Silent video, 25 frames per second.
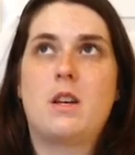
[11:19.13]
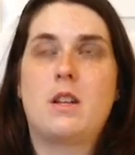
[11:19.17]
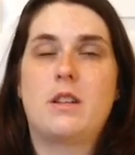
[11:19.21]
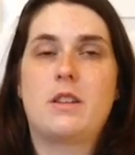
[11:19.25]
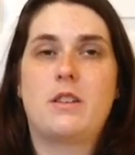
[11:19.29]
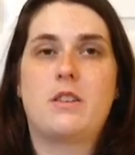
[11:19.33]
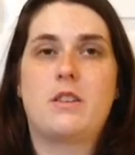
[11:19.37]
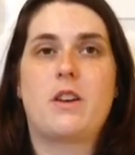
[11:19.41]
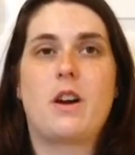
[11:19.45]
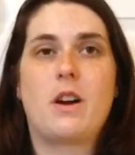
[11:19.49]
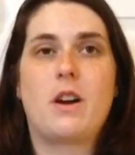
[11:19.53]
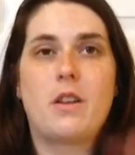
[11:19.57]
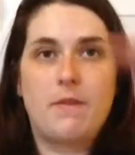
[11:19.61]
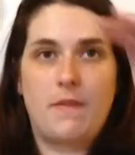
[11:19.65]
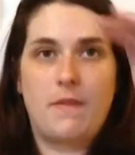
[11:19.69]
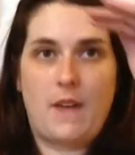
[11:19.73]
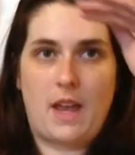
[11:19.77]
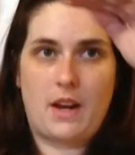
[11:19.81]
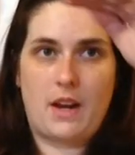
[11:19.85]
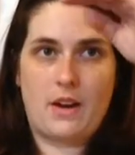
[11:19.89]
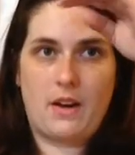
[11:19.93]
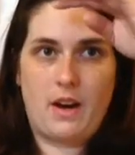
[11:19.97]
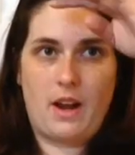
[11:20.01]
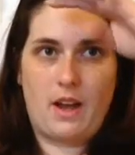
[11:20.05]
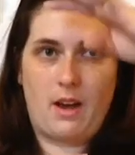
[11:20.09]
the Darth
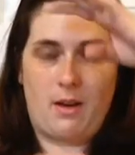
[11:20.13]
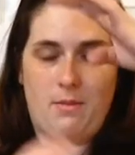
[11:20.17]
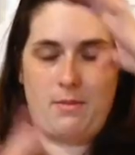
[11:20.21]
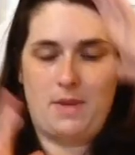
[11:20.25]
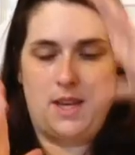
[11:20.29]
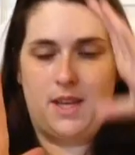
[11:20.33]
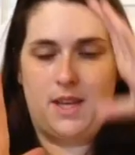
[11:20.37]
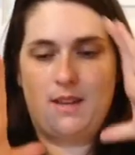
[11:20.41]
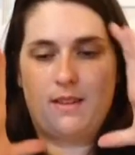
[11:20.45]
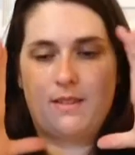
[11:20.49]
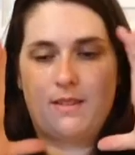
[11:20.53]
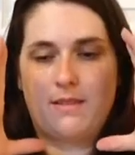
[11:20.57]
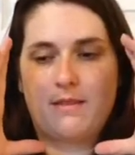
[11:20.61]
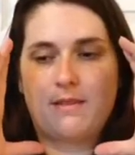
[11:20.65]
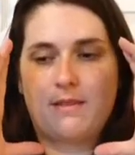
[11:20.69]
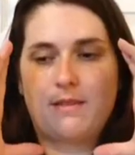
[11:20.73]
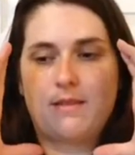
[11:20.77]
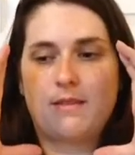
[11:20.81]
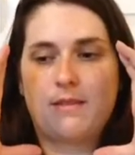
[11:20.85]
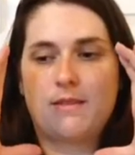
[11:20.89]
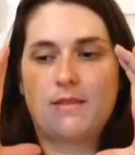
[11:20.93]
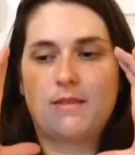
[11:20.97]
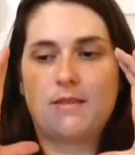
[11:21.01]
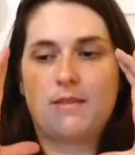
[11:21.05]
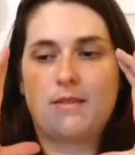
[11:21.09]
Vader helmet,
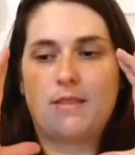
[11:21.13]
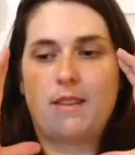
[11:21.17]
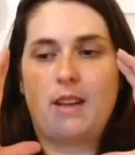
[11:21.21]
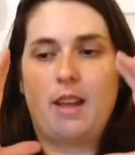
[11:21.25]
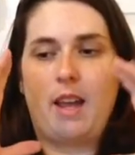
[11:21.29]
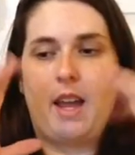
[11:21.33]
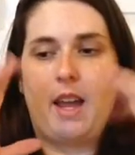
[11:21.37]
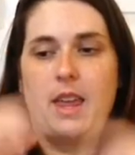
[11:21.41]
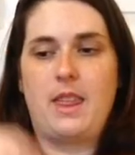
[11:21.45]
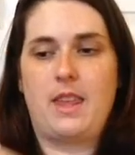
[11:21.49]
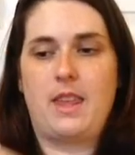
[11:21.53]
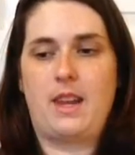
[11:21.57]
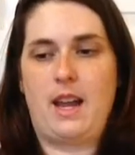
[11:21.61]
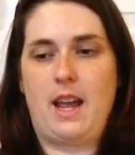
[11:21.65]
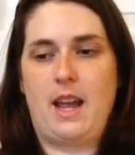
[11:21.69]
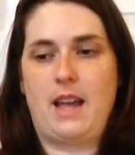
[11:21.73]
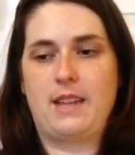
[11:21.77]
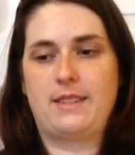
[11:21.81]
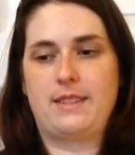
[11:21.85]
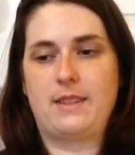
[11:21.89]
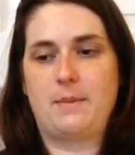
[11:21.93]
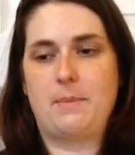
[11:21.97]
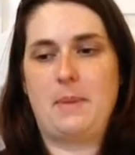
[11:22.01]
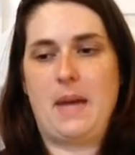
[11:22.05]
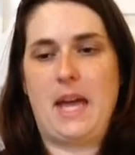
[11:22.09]
and then it
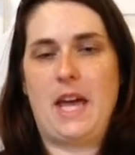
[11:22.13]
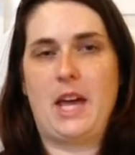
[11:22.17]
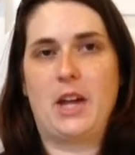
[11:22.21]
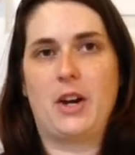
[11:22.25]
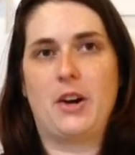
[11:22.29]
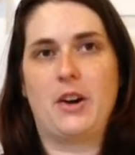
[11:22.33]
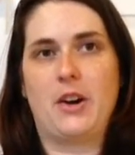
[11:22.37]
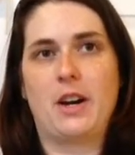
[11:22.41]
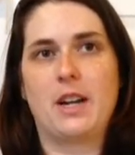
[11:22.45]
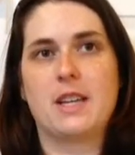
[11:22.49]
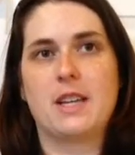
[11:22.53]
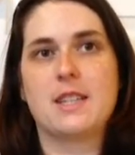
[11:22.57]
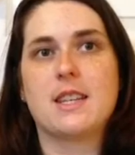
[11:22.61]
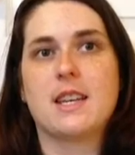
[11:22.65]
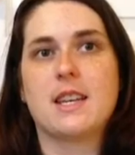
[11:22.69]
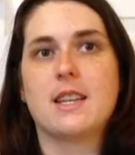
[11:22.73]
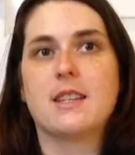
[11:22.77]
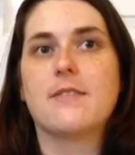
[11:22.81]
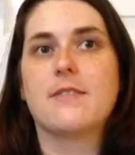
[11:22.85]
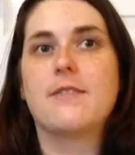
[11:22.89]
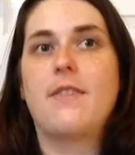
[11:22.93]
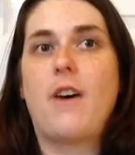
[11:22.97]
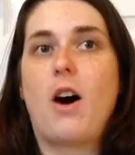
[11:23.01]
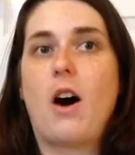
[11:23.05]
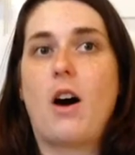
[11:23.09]
has the banner, and it
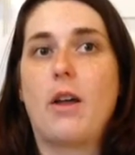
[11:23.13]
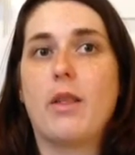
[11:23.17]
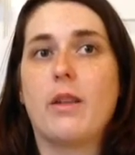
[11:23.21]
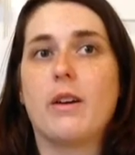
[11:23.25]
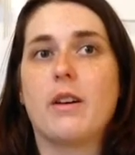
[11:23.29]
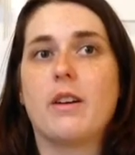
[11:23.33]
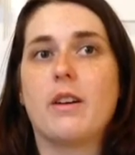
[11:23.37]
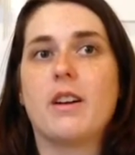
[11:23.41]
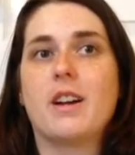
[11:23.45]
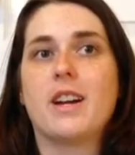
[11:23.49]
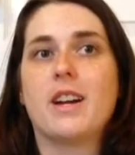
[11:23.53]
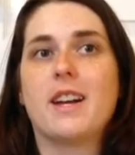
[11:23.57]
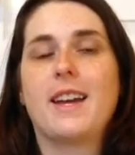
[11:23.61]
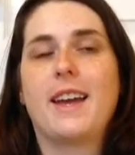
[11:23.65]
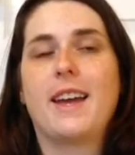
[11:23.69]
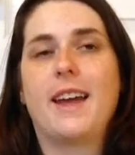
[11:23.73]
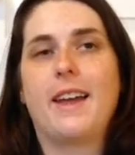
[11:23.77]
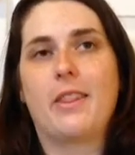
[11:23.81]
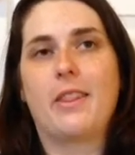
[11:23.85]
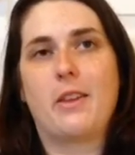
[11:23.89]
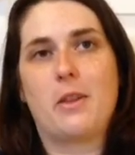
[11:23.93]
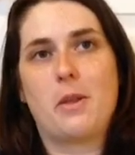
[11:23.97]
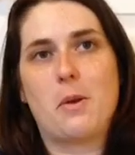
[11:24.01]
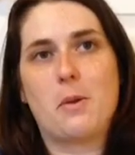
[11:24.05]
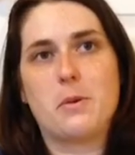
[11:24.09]
says Father,
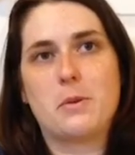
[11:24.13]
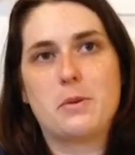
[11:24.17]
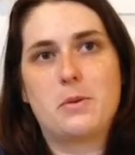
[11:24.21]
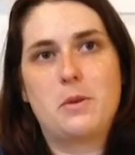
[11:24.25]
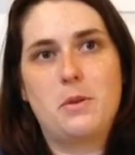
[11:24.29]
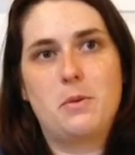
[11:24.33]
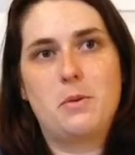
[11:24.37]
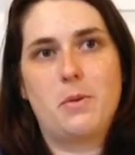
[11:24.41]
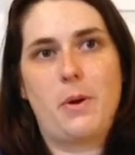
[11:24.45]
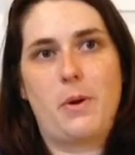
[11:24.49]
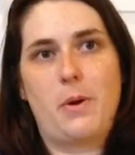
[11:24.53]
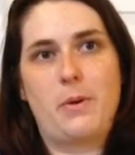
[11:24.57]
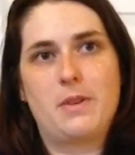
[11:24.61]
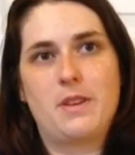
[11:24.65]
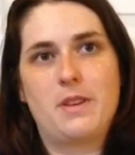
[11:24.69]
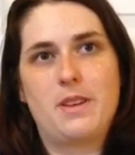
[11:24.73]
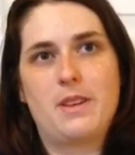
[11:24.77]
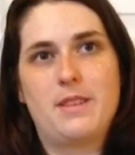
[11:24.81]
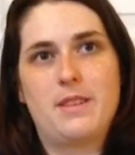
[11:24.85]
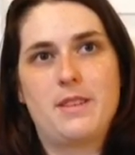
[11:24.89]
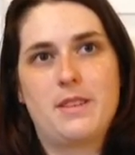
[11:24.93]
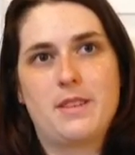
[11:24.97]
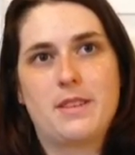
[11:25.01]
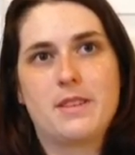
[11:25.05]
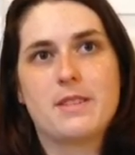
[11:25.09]
and then there's 2
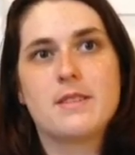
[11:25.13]
roses.